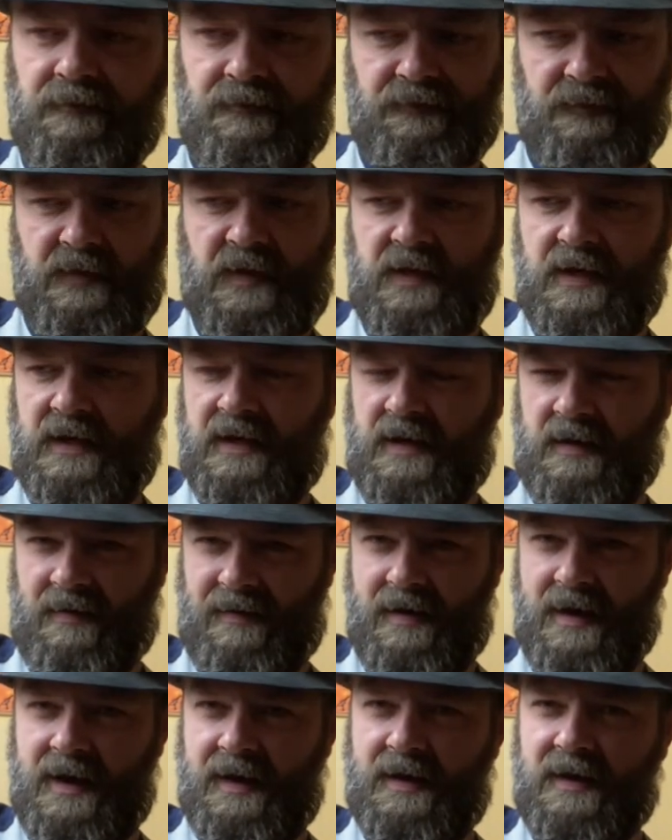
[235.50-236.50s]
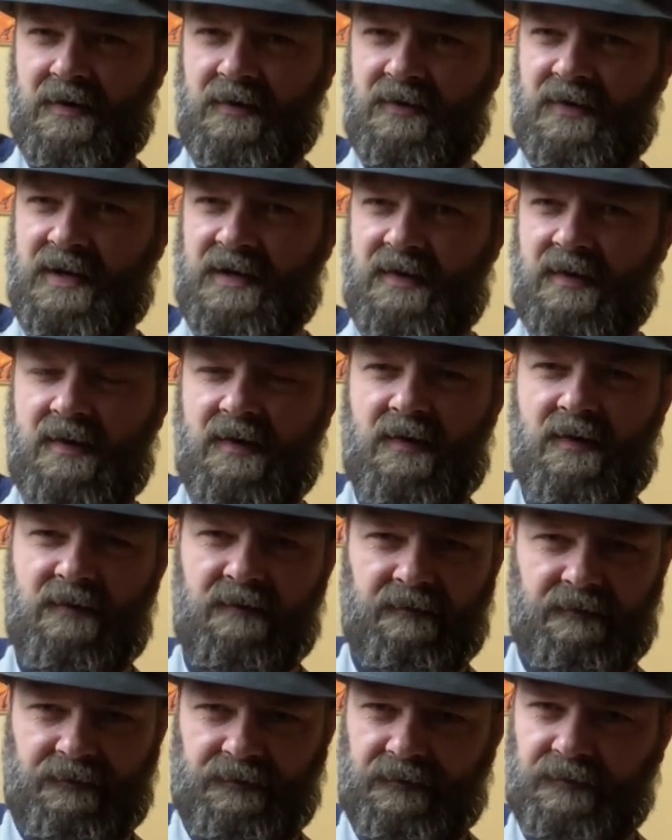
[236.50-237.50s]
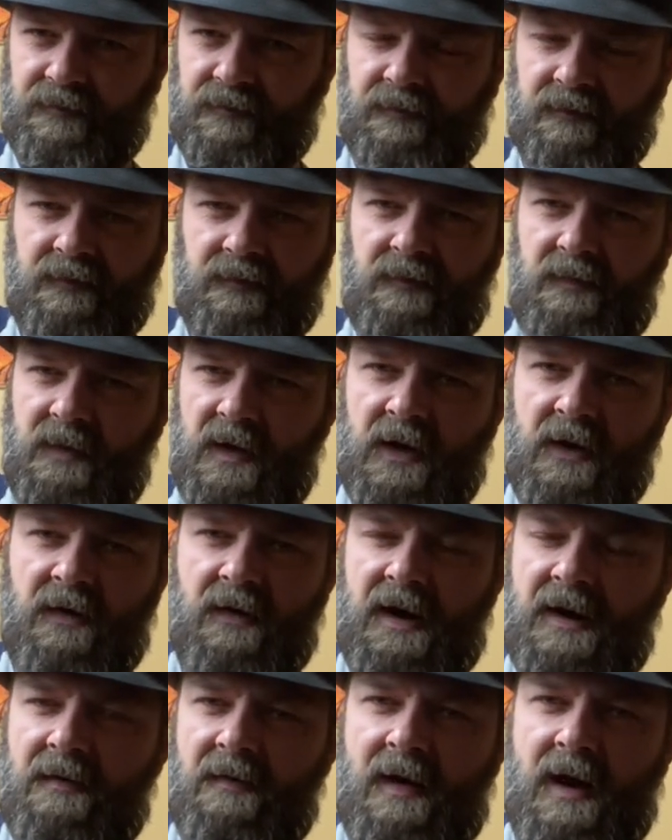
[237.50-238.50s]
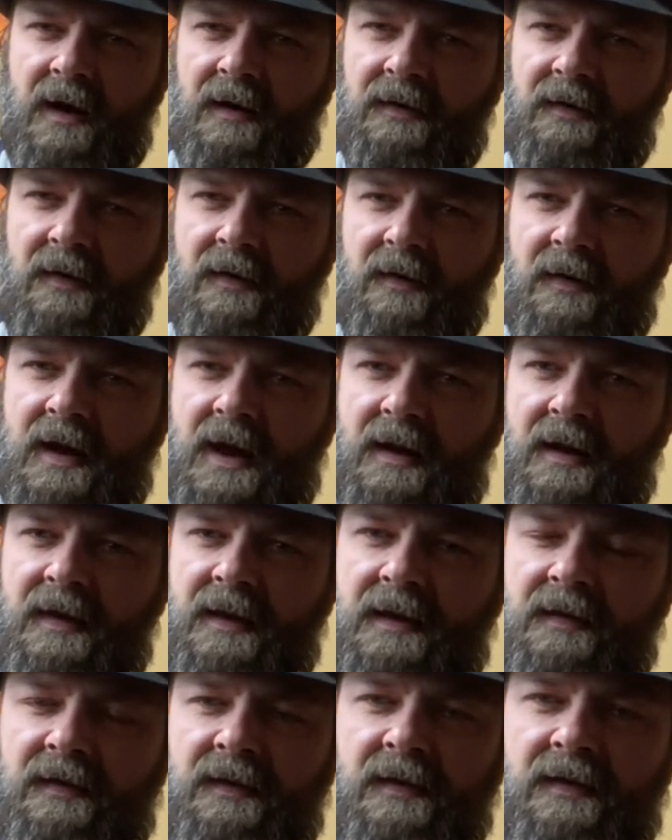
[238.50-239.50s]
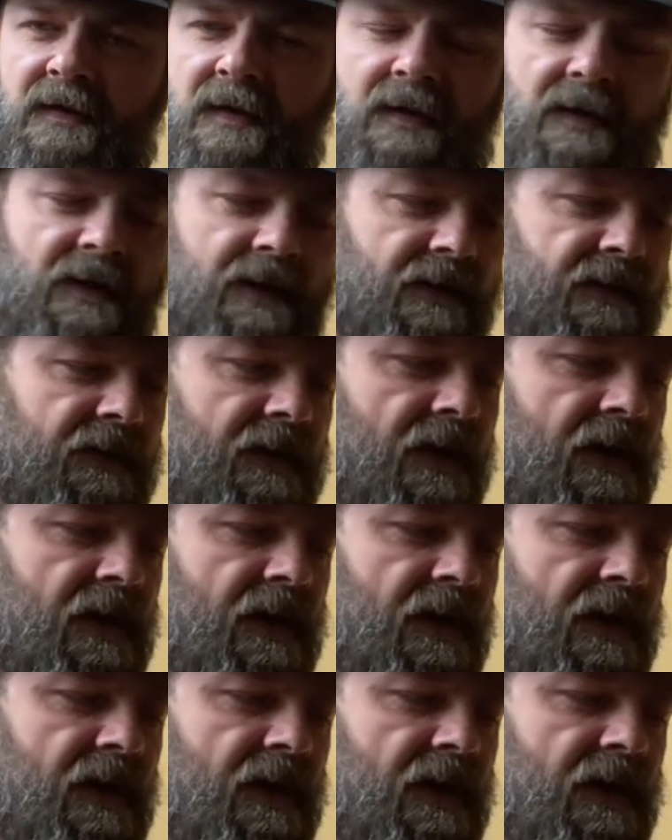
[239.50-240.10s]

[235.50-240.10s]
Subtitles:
you can get great country tone, great rock tone out of these guitars.